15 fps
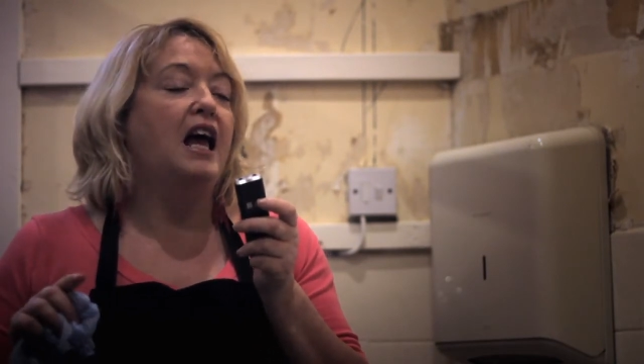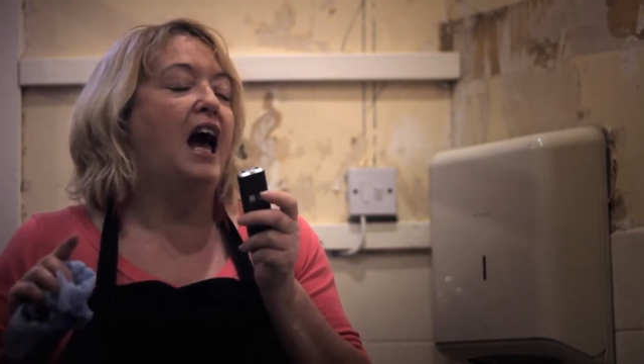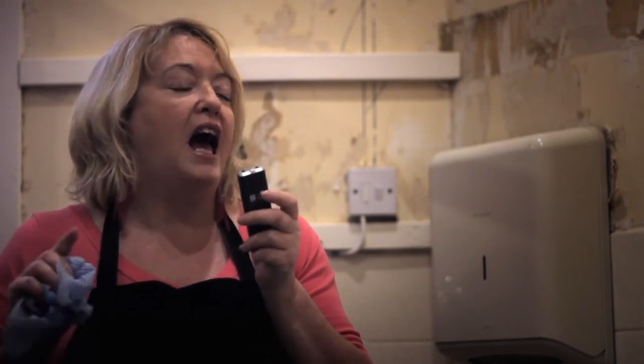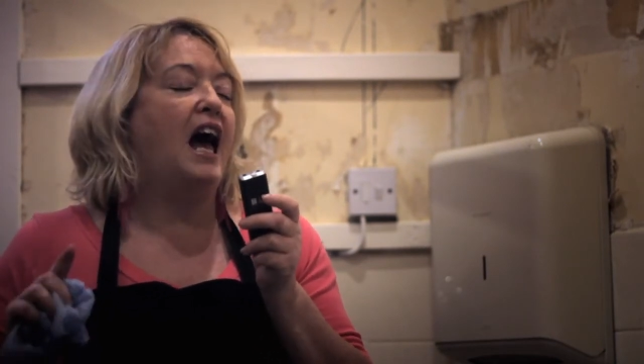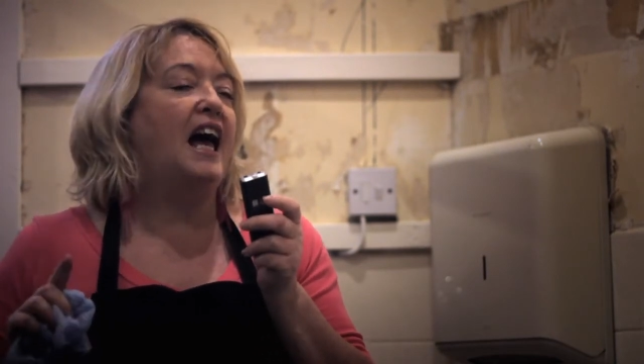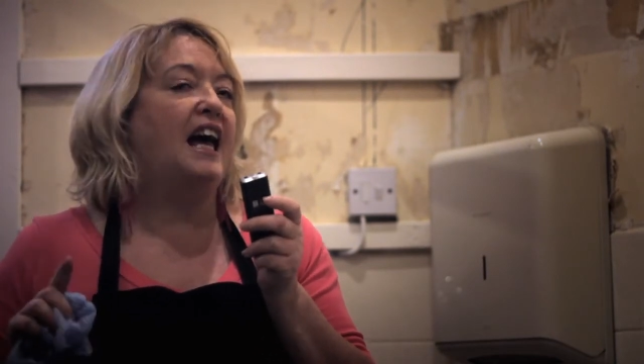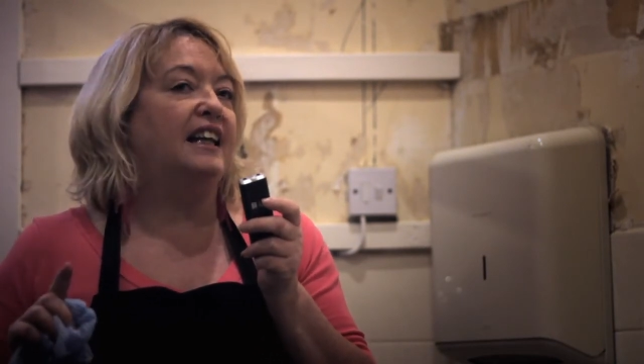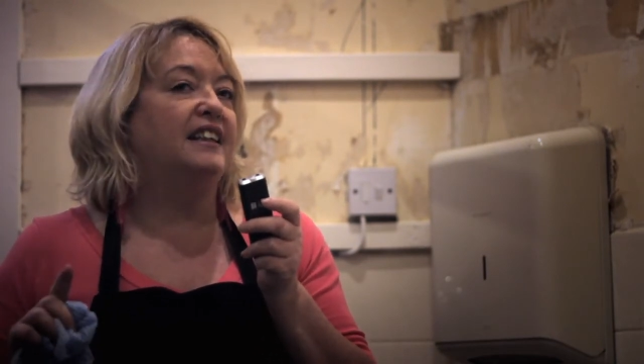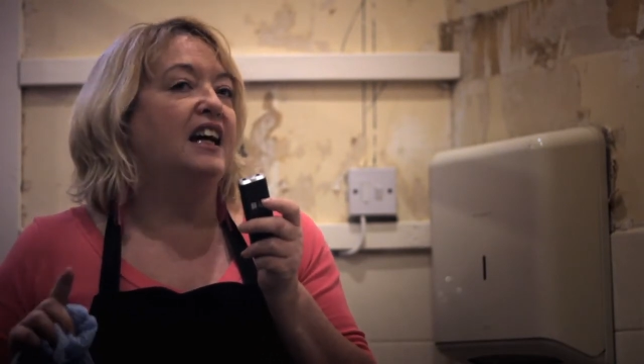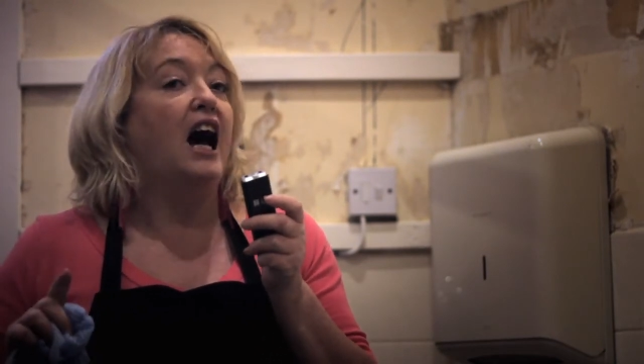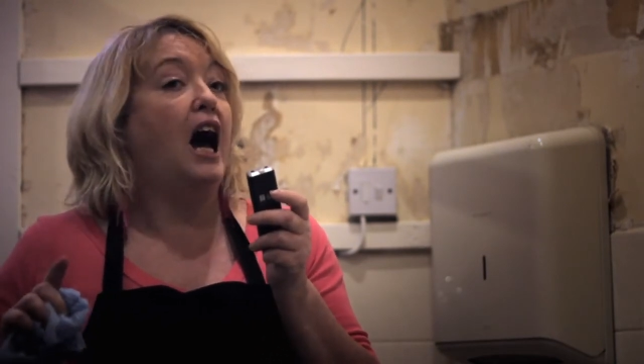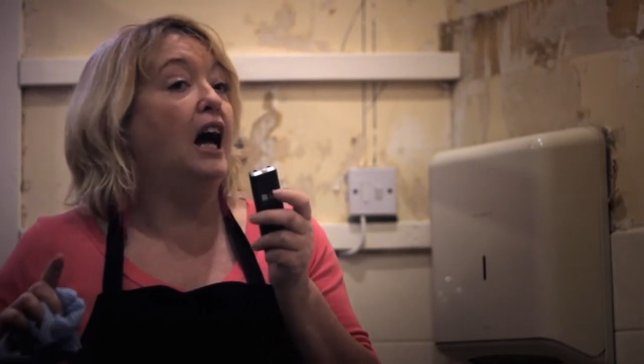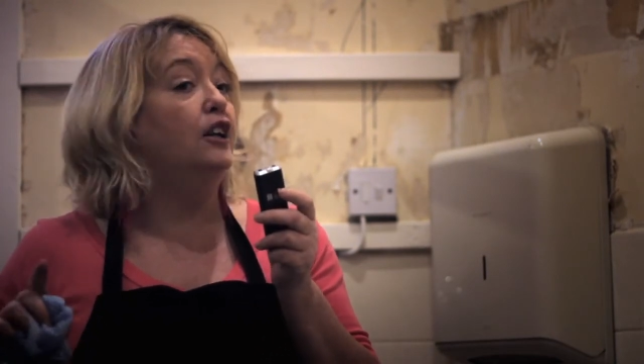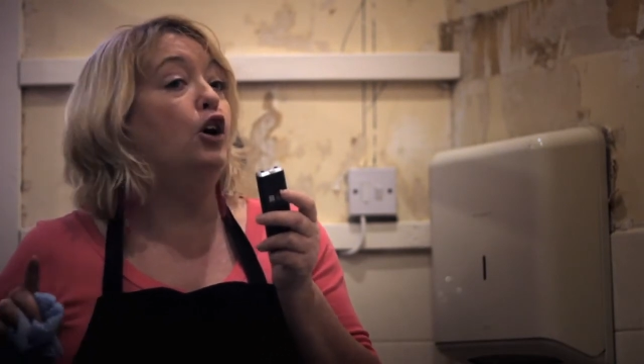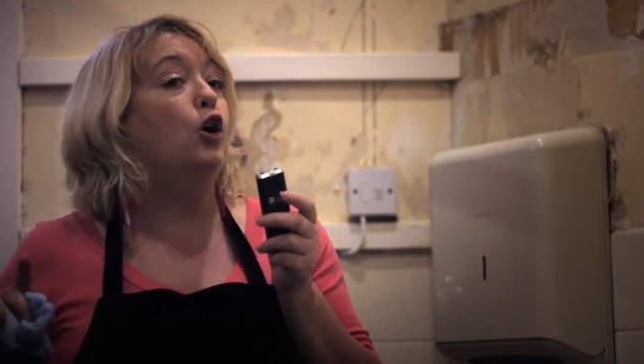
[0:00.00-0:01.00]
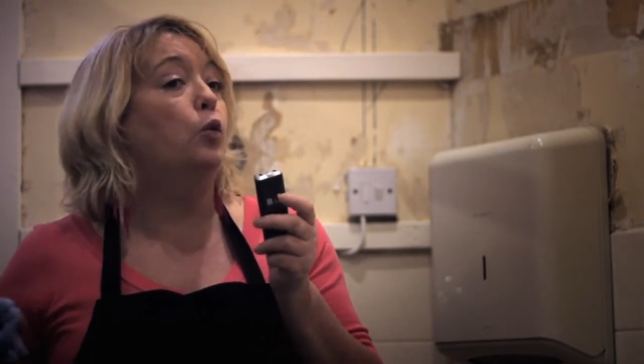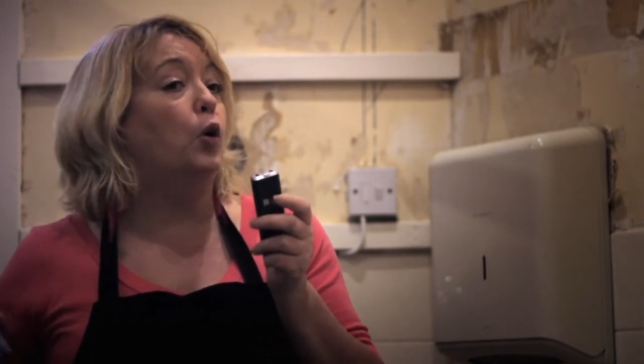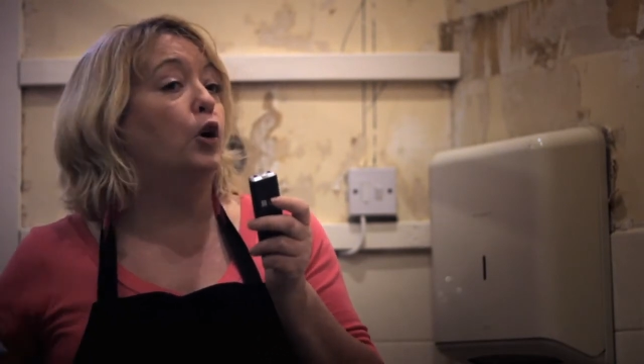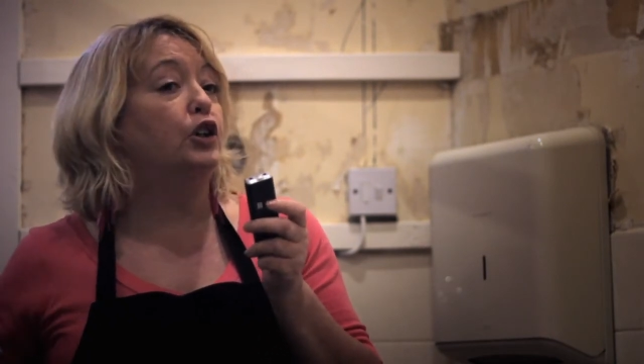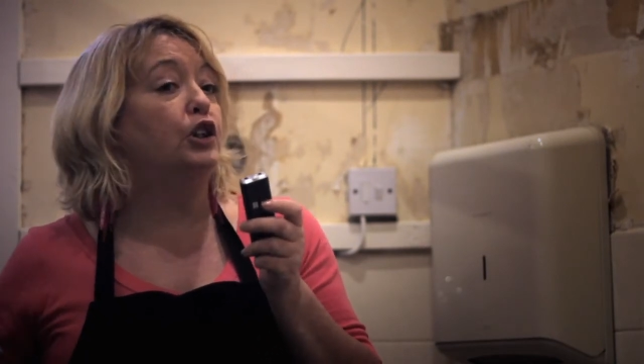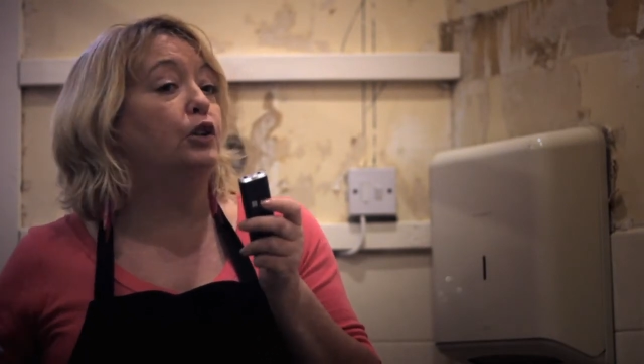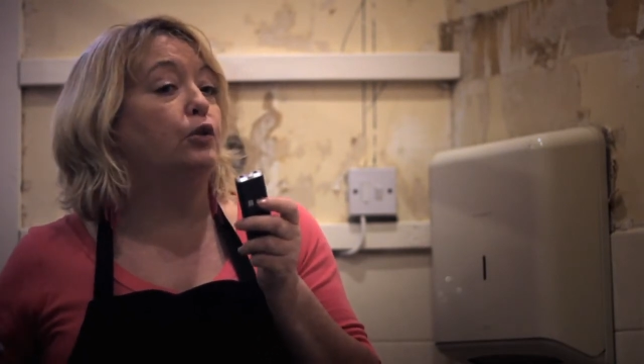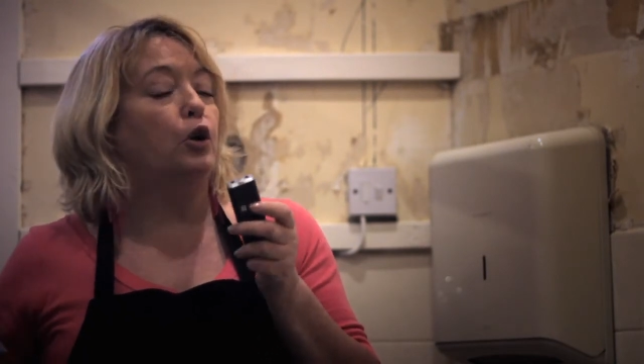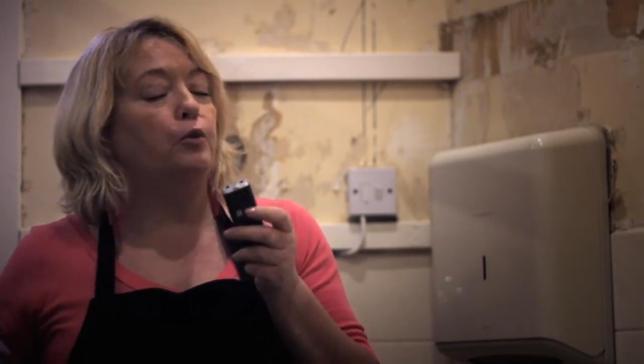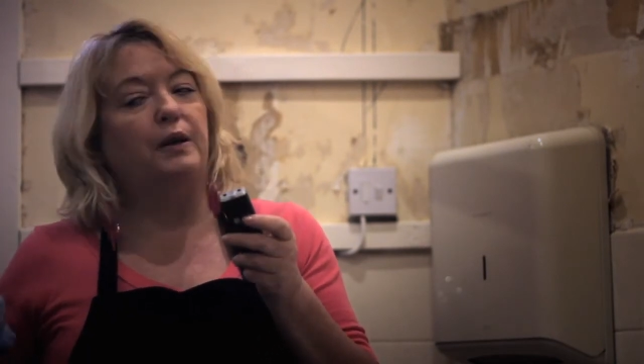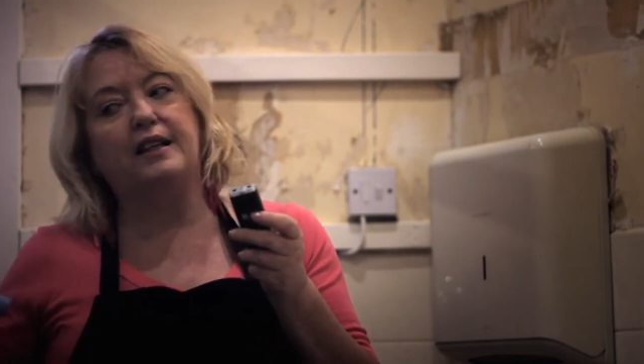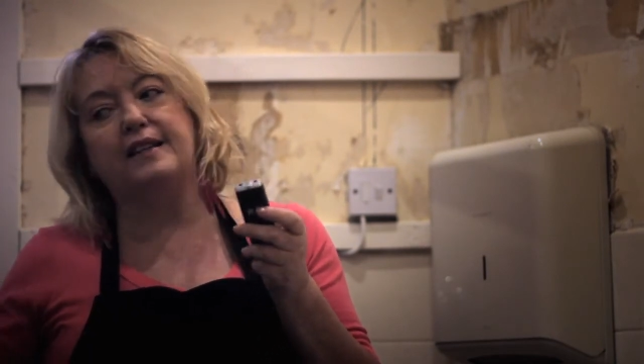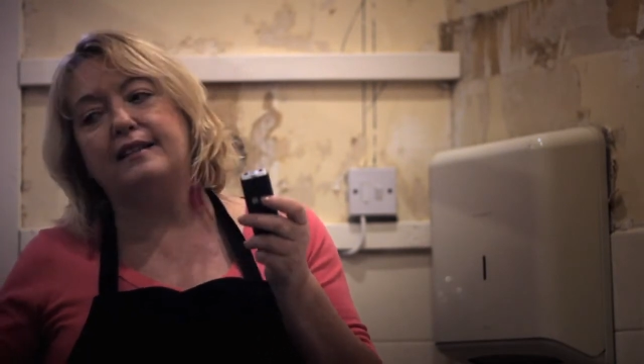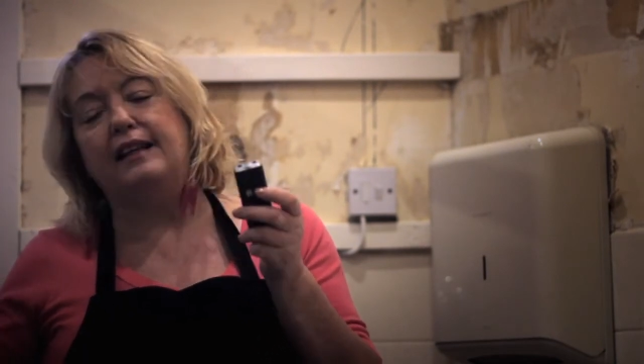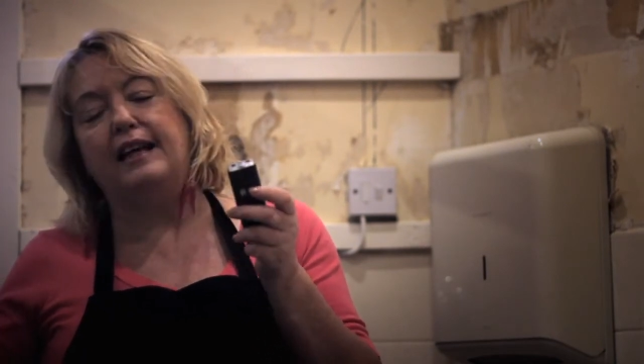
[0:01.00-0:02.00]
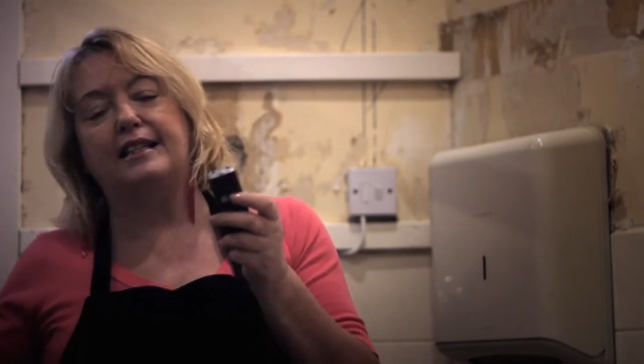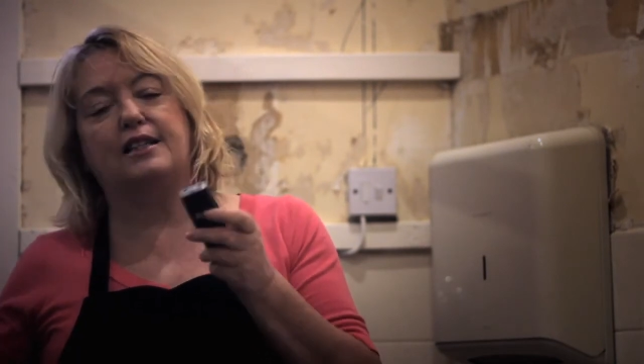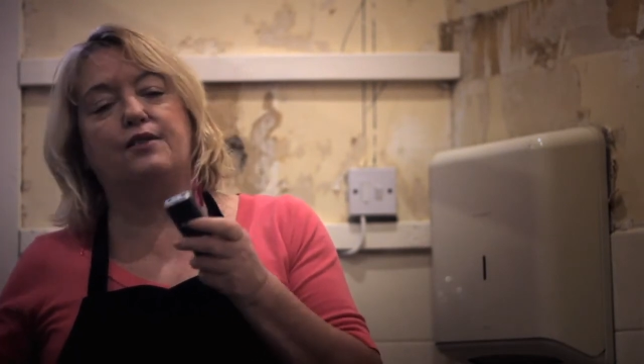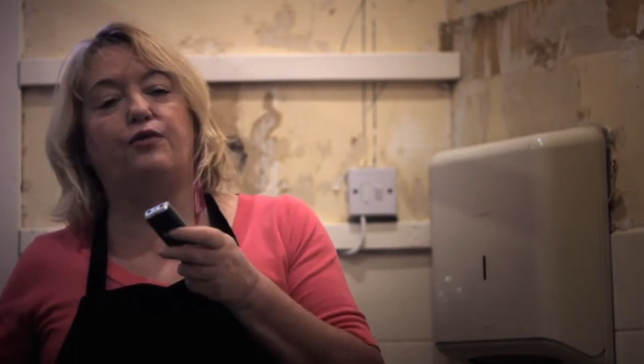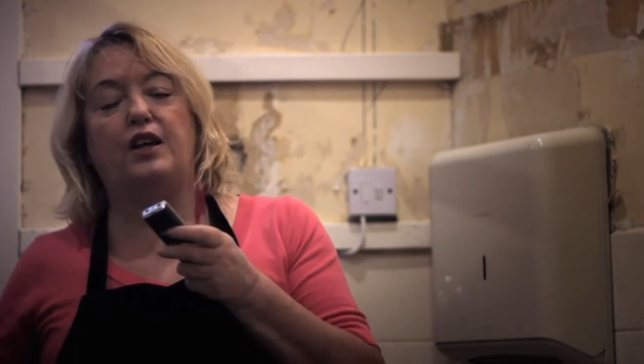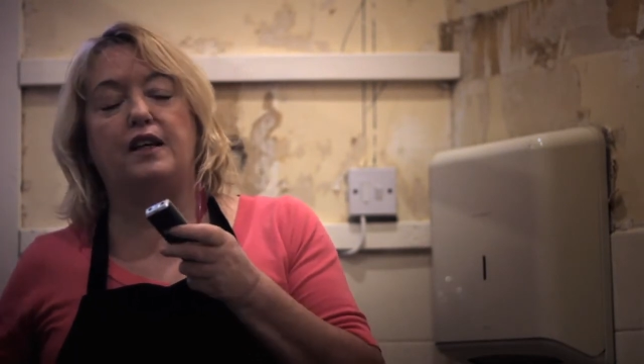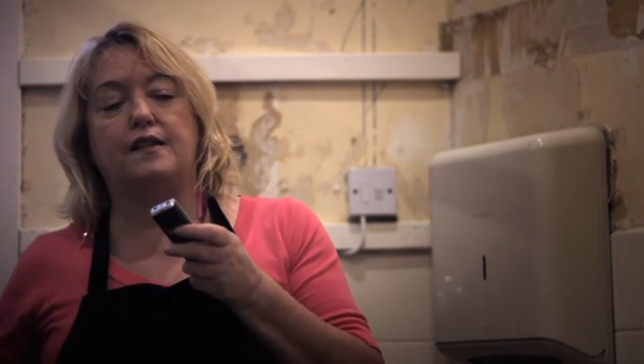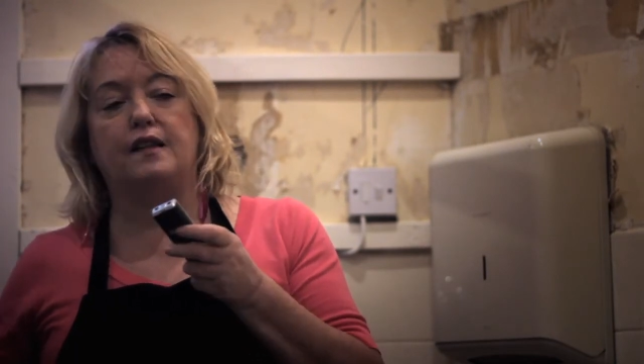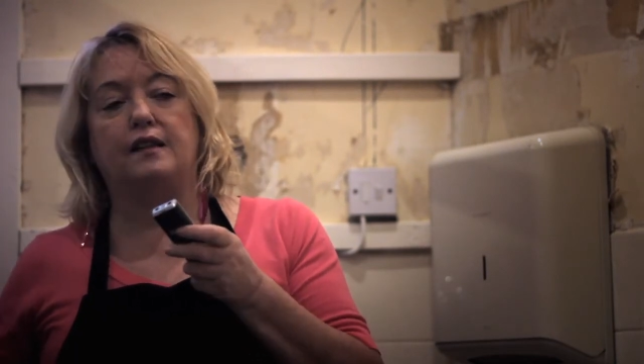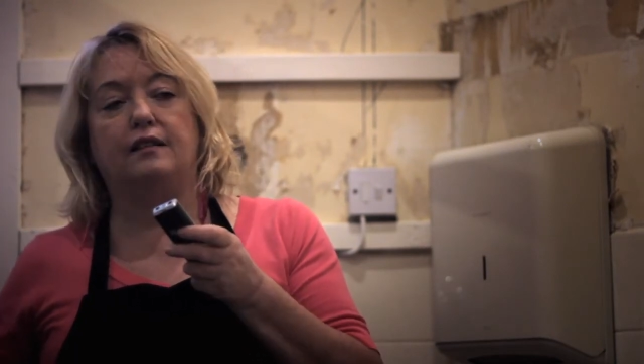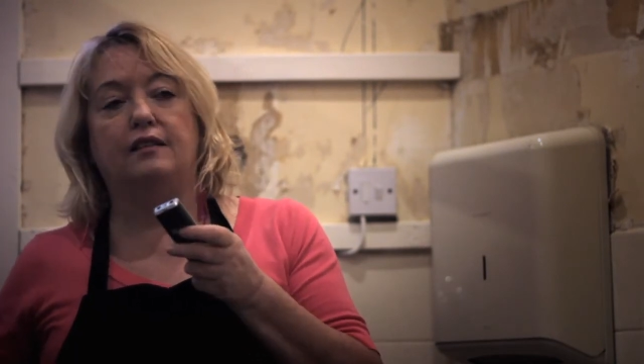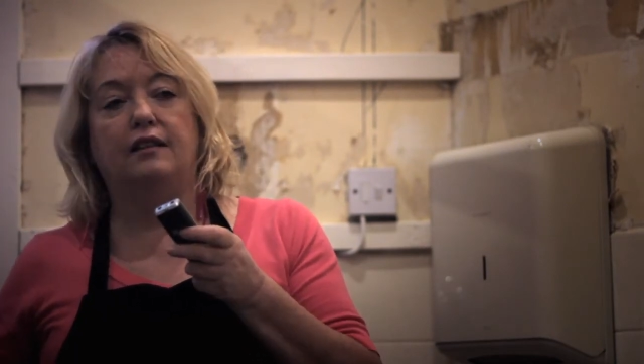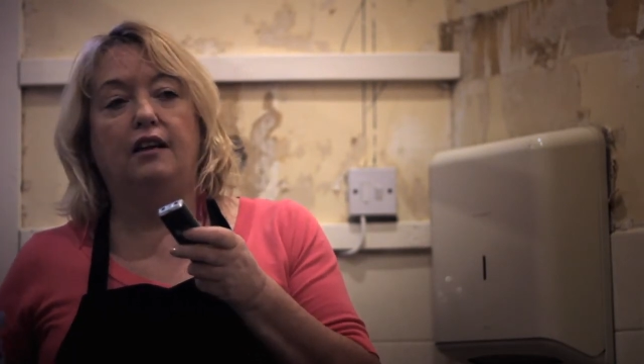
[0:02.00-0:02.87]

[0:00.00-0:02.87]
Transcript: and I know what you wrote because let's face it,